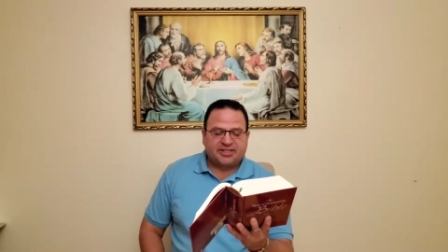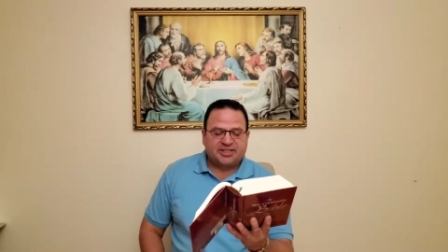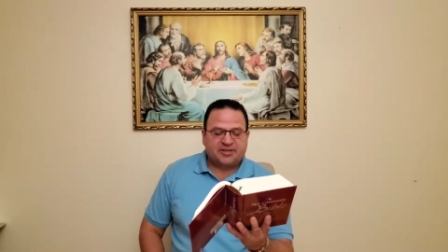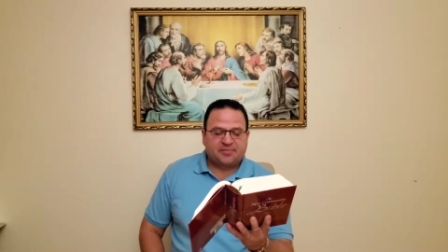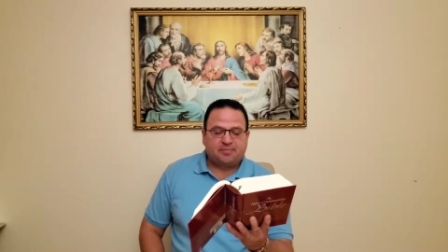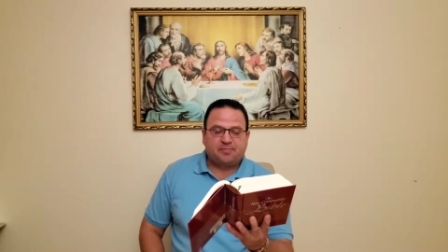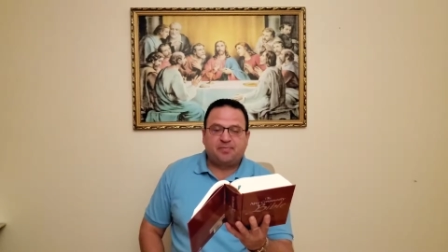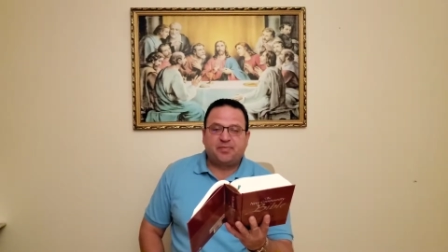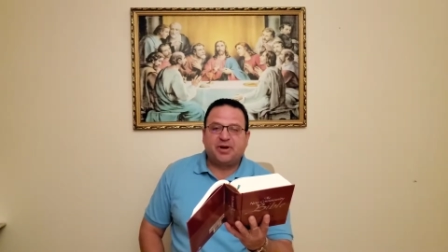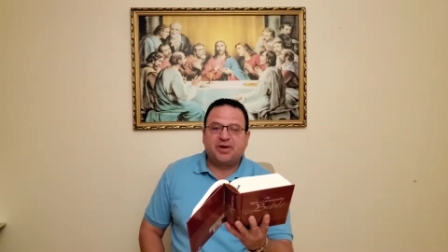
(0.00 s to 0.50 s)

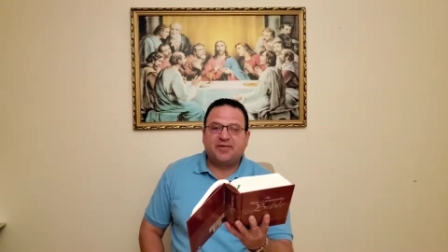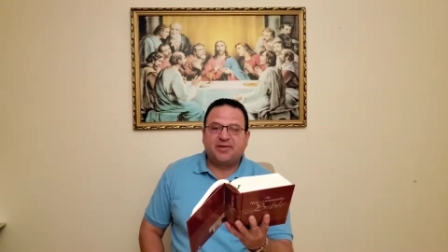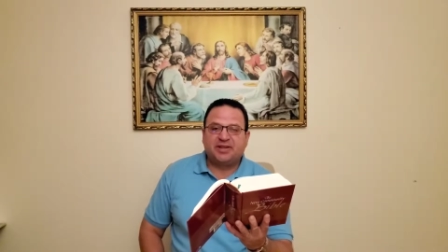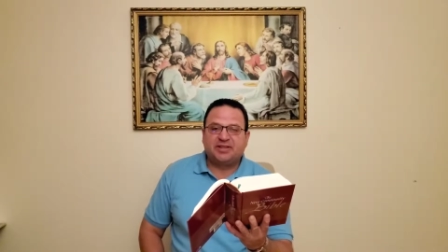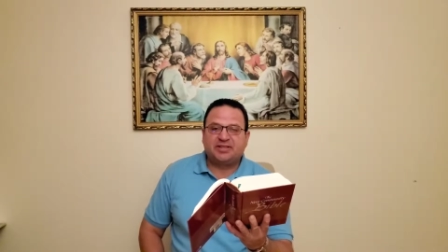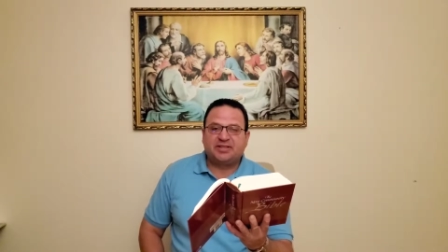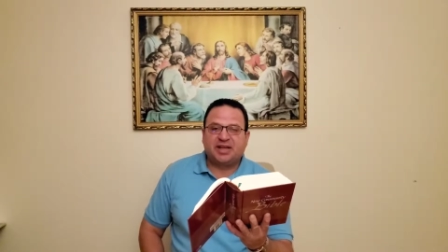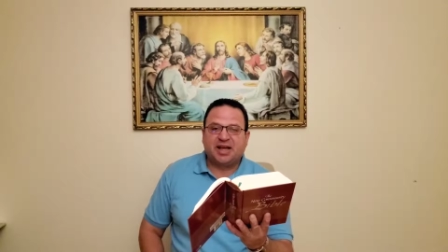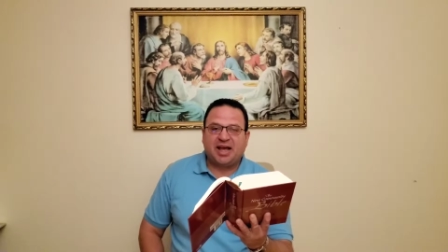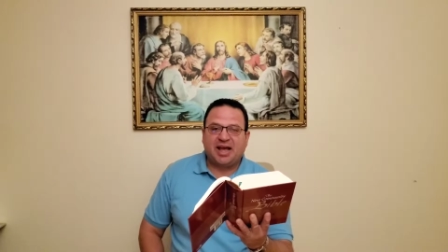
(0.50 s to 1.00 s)

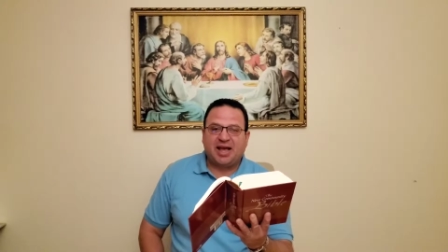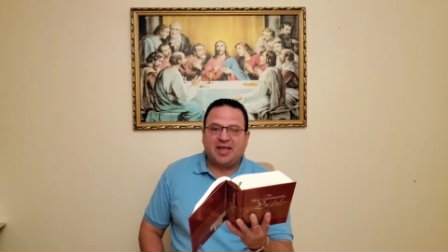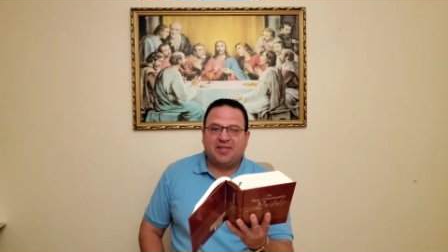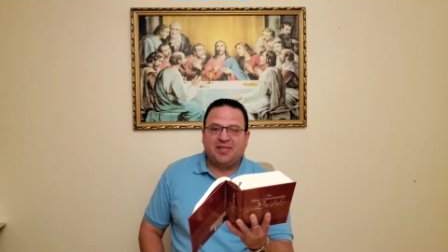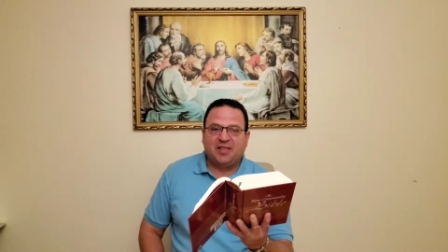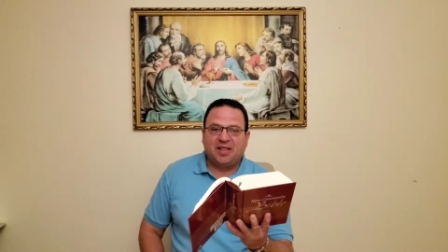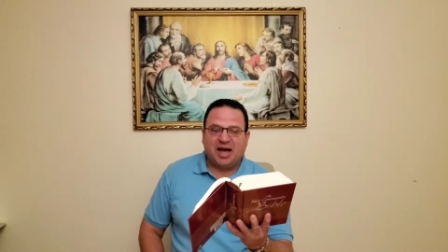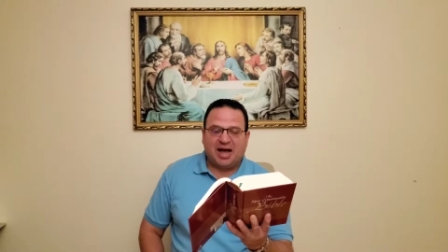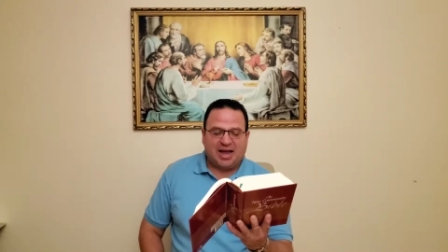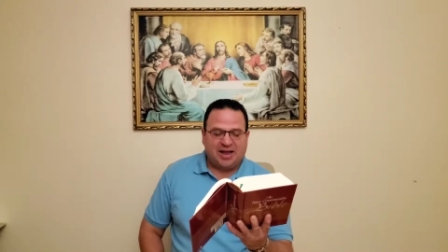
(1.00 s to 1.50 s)
spirit
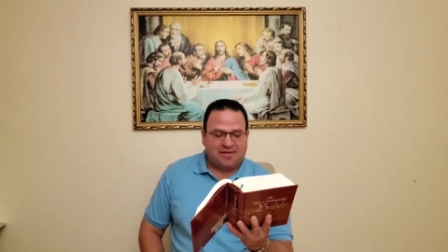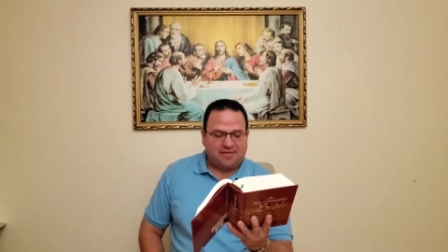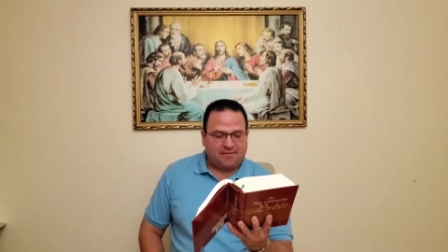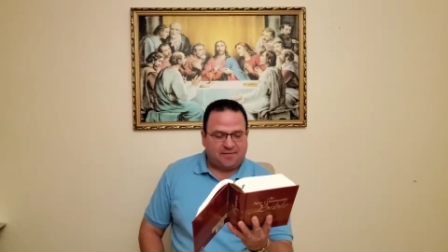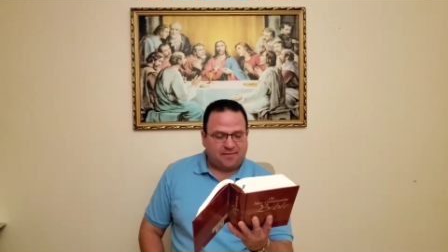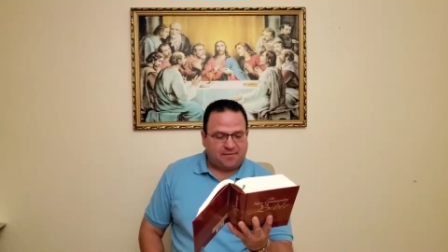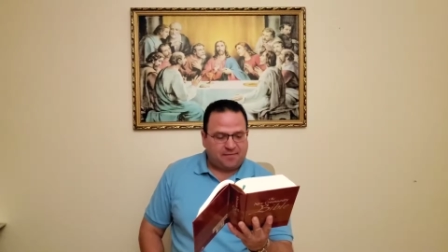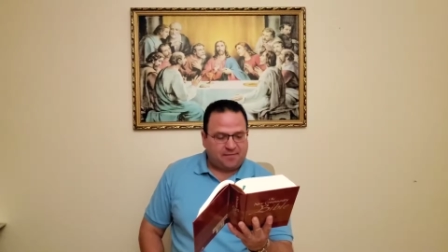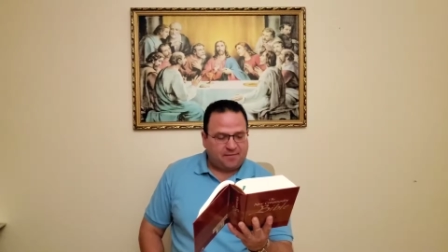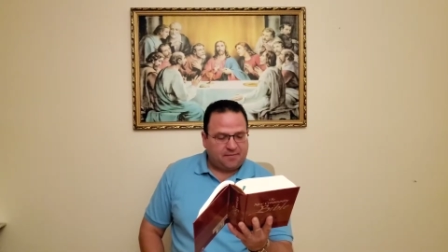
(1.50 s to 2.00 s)
and
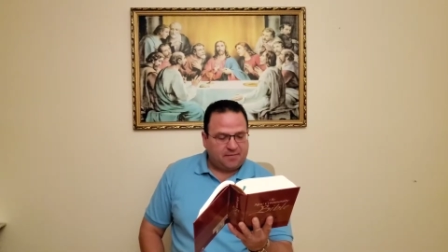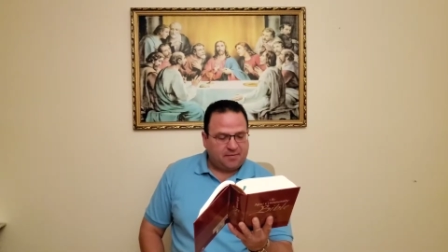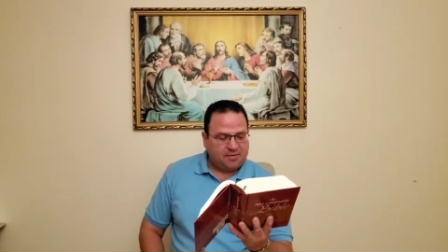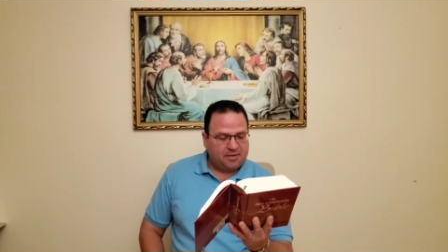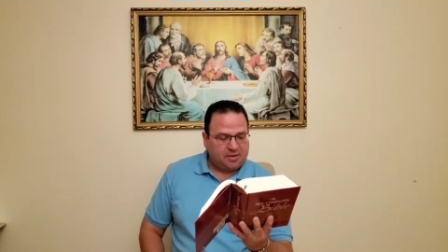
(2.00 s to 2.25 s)
life.